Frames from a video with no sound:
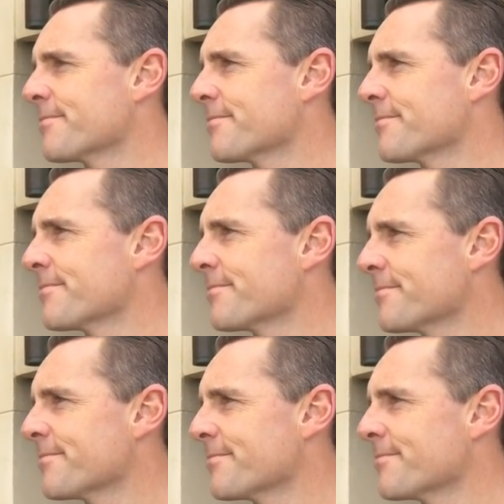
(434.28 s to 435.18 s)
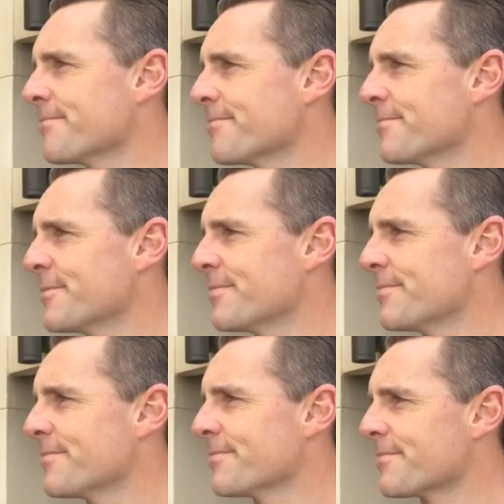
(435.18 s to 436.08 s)

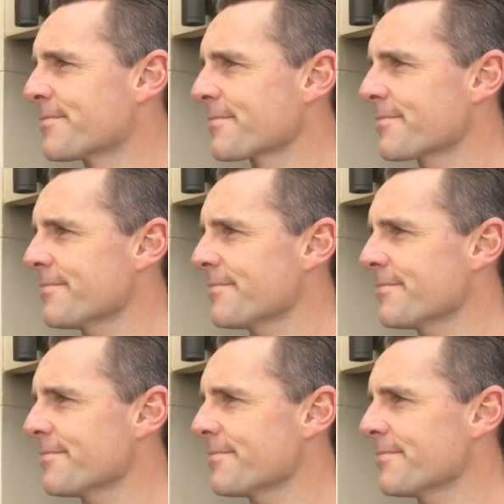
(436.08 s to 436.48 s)
No words are spoken by the person on screen.